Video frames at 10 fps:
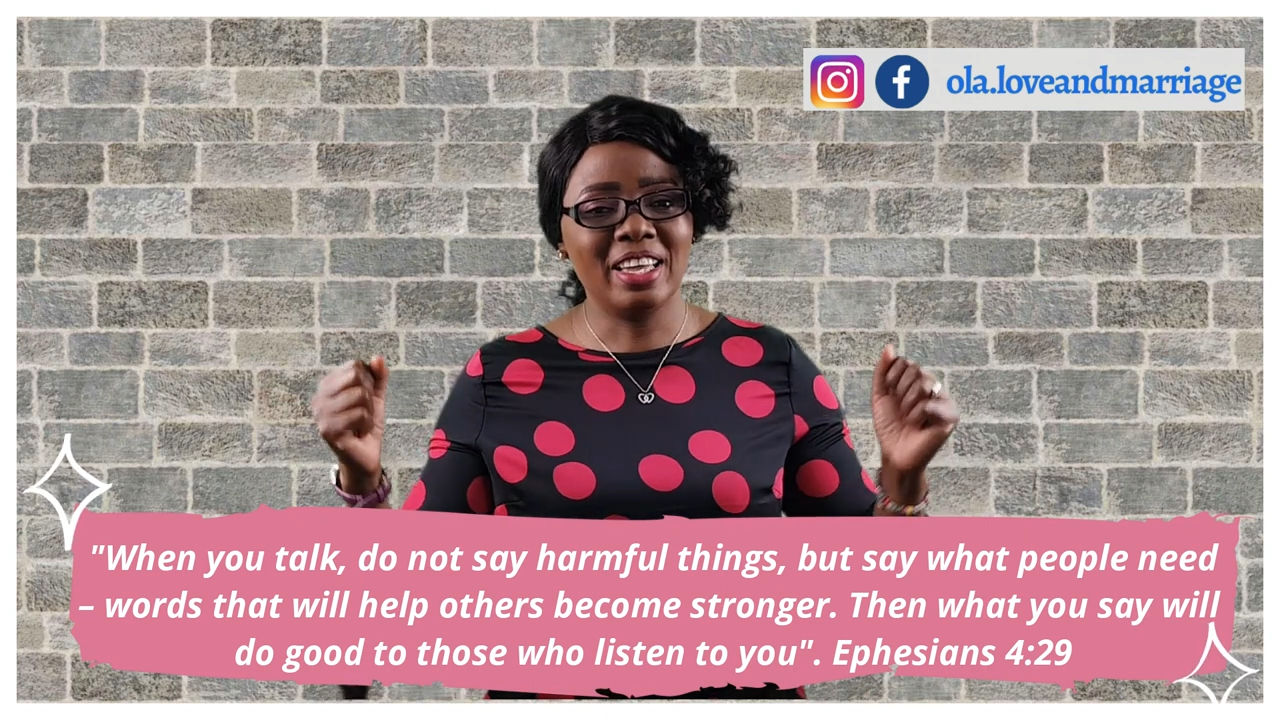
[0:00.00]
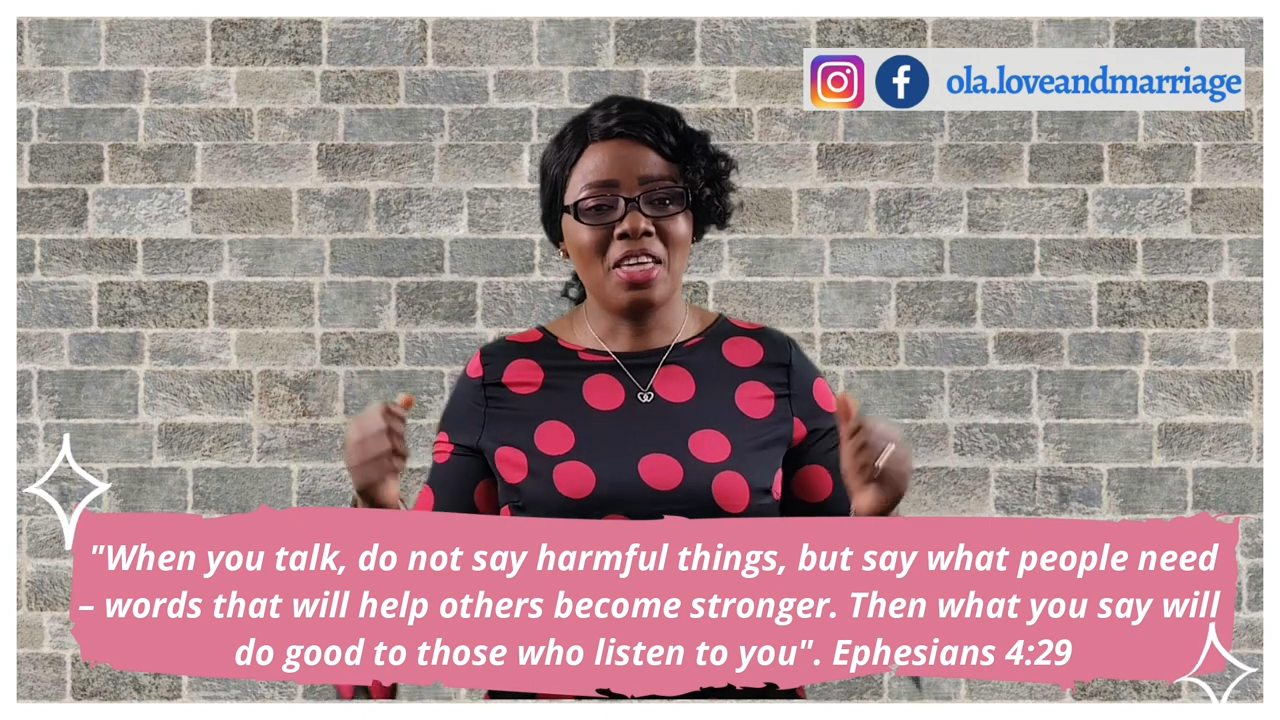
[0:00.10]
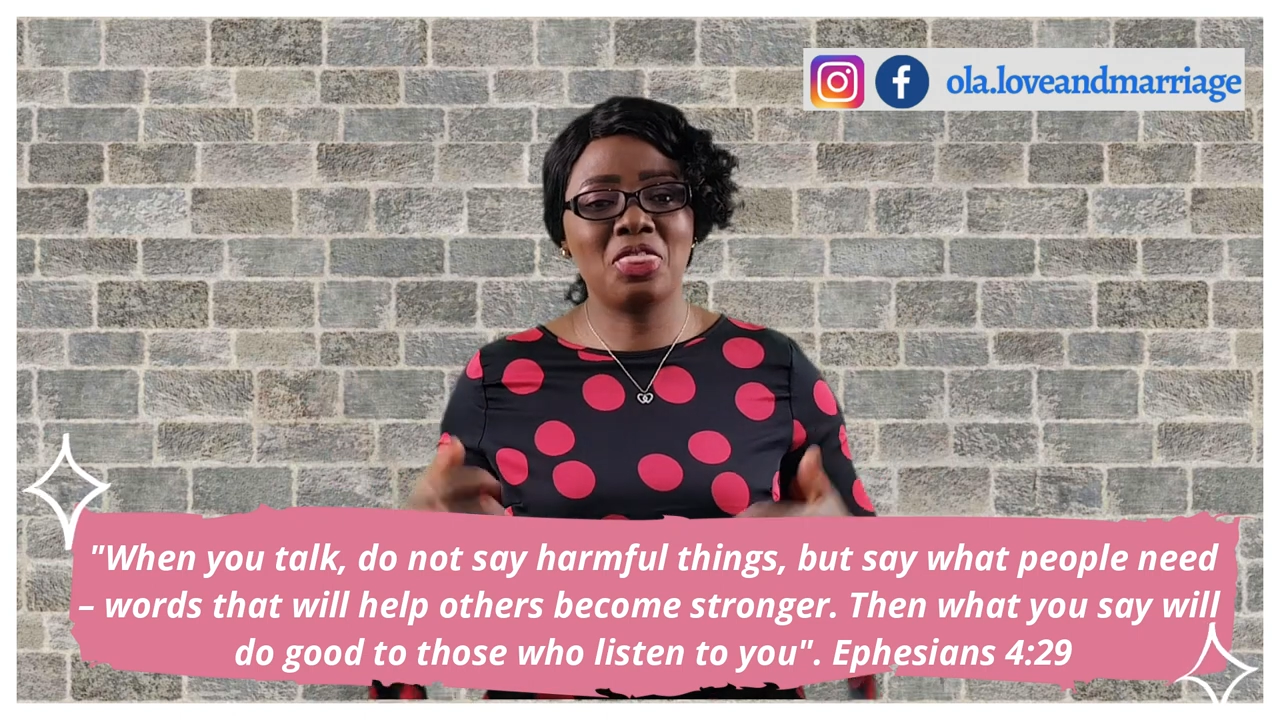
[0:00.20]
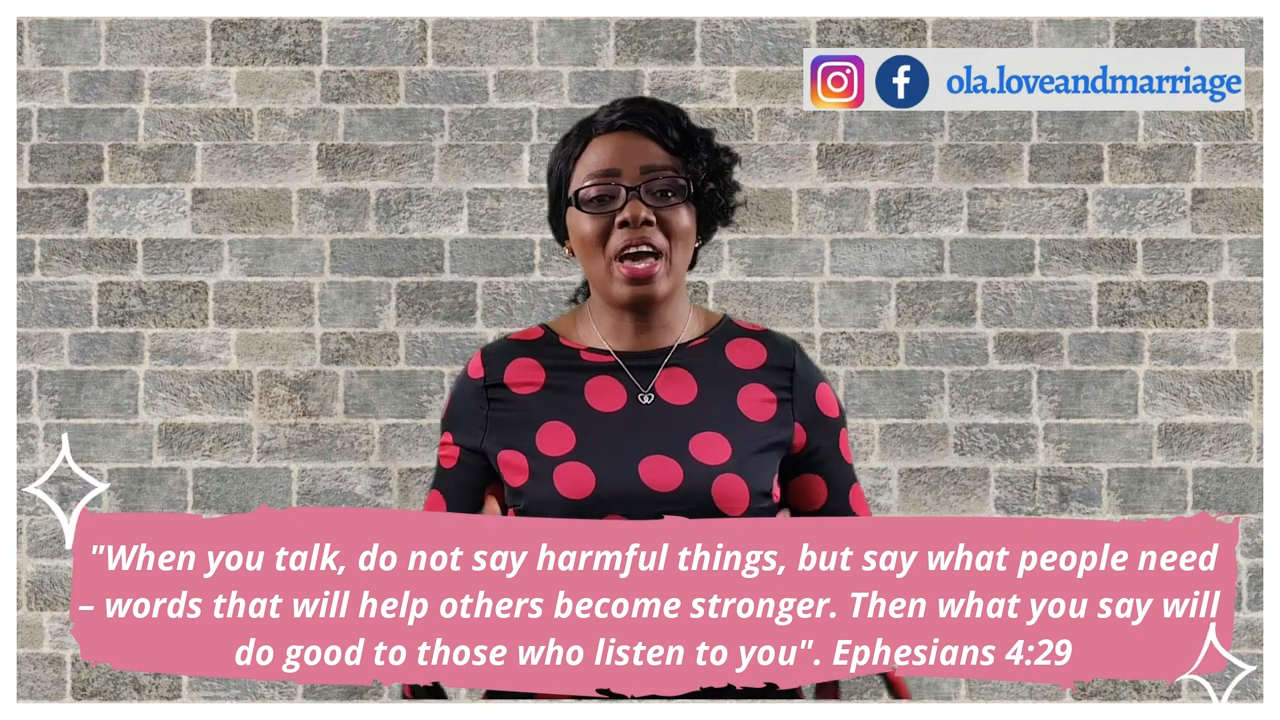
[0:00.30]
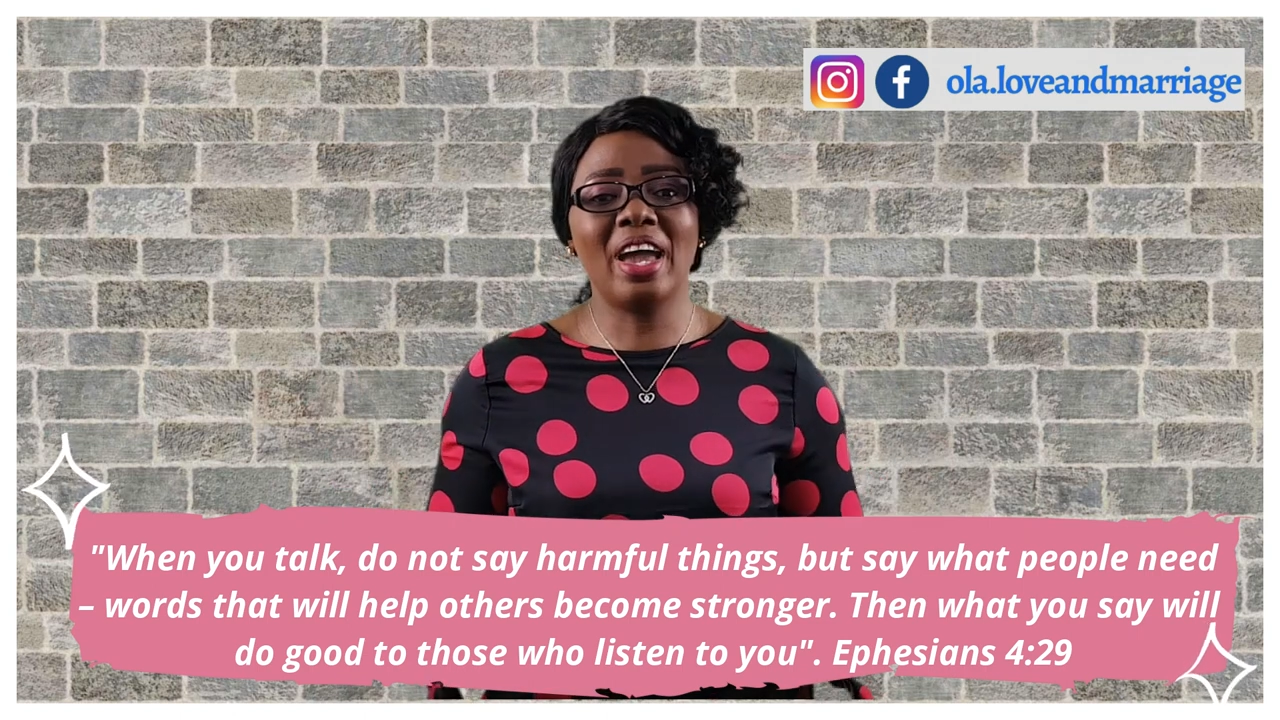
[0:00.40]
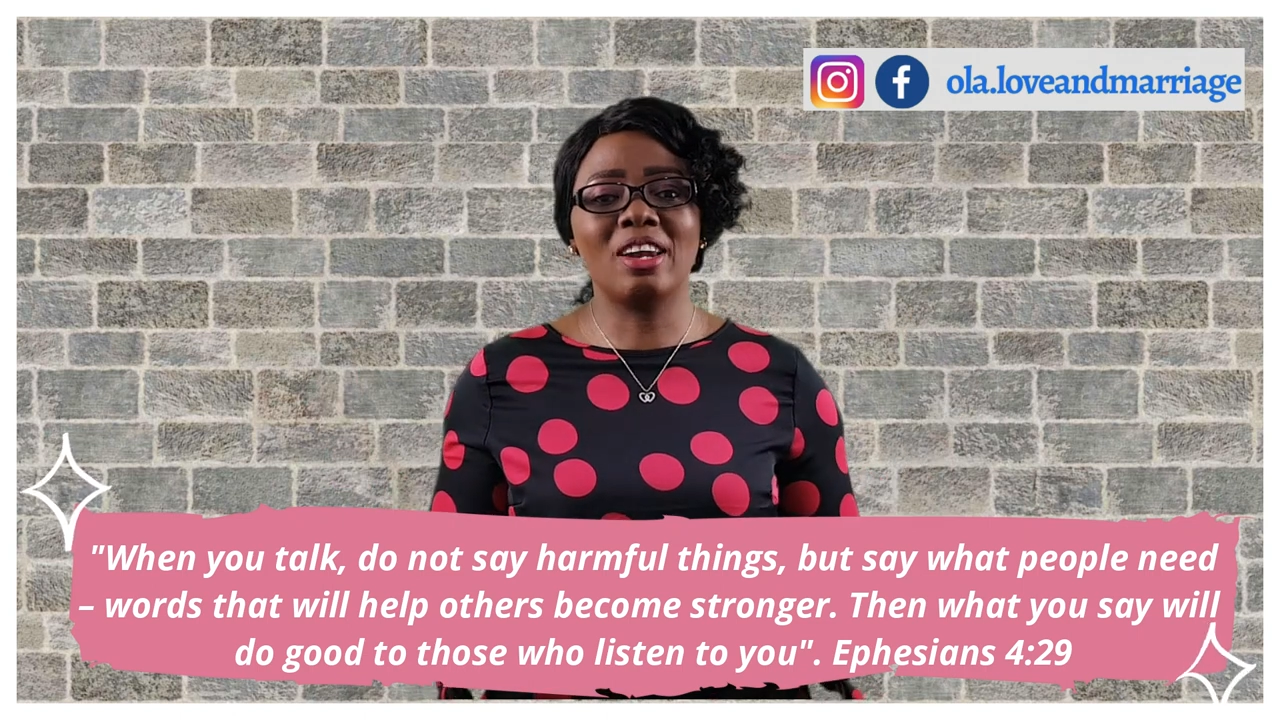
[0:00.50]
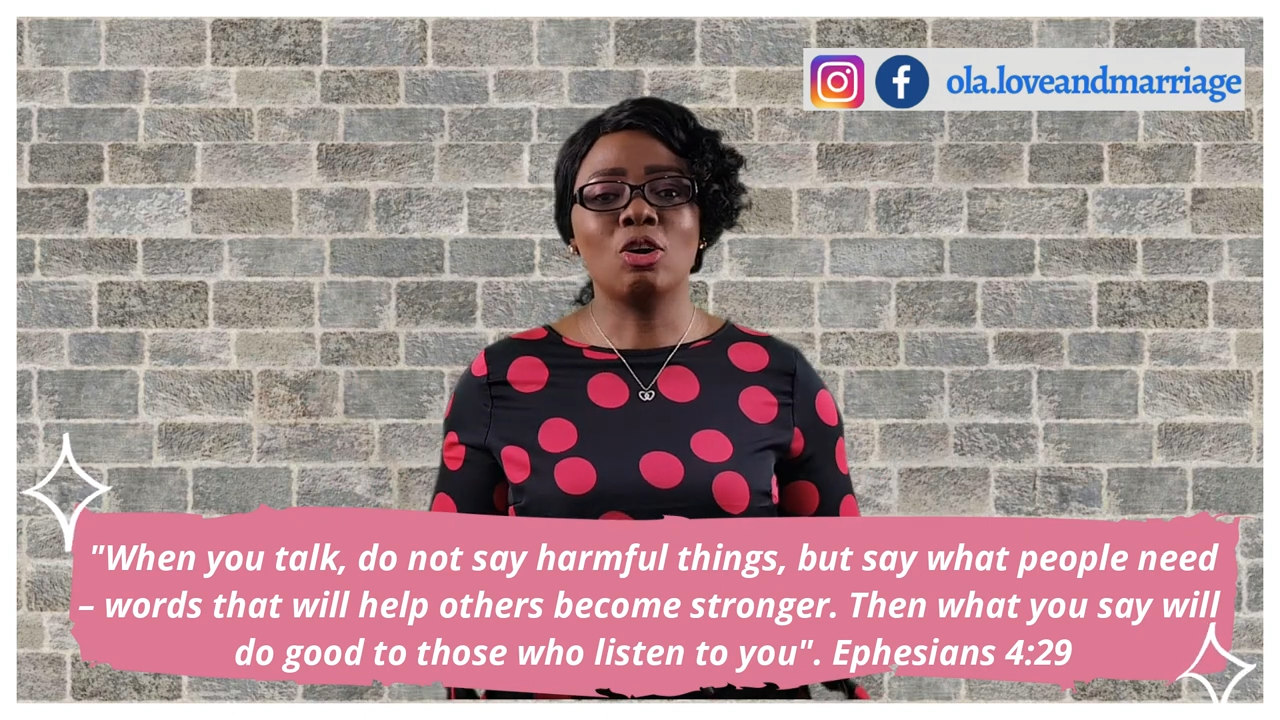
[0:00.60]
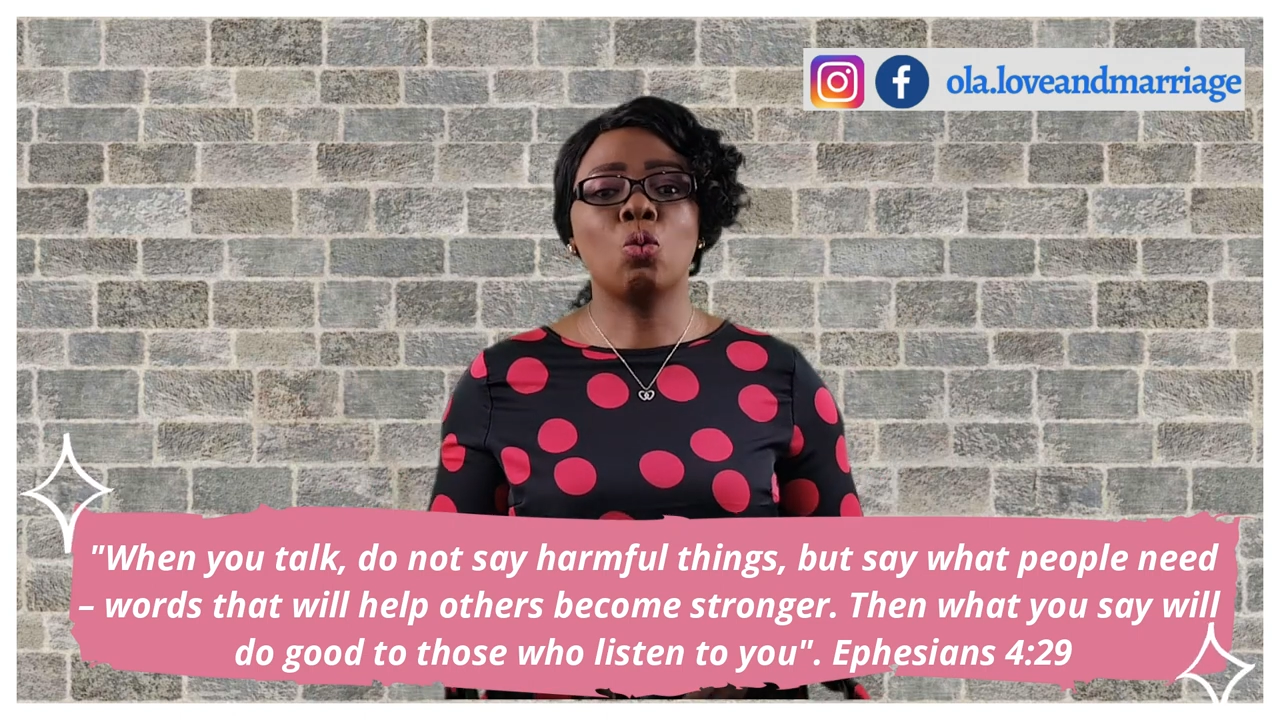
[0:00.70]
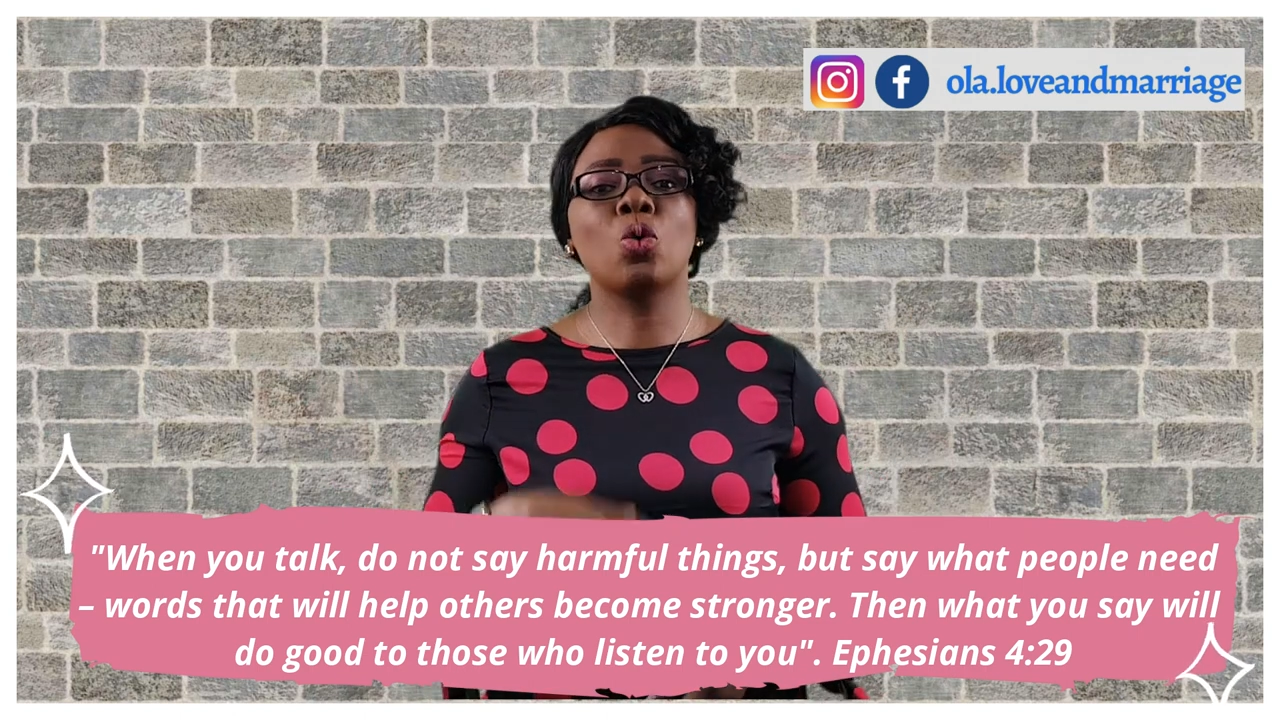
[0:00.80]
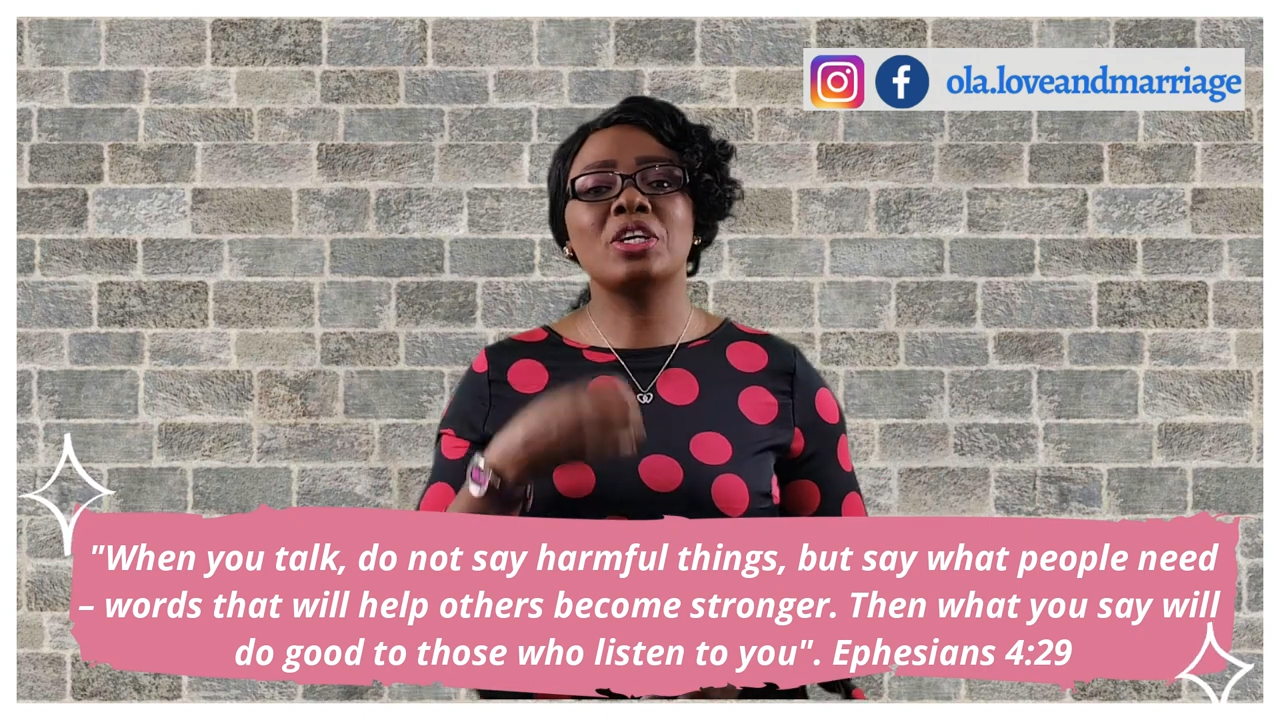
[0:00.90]
Then
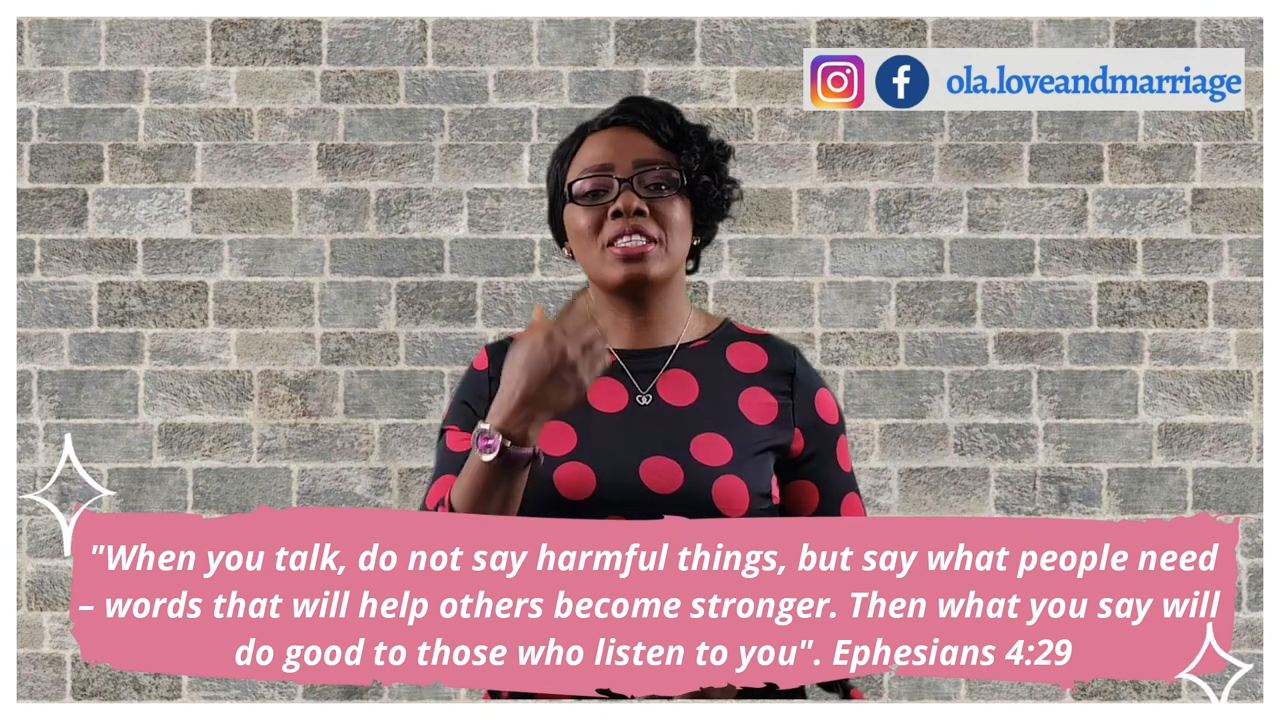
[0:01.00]
what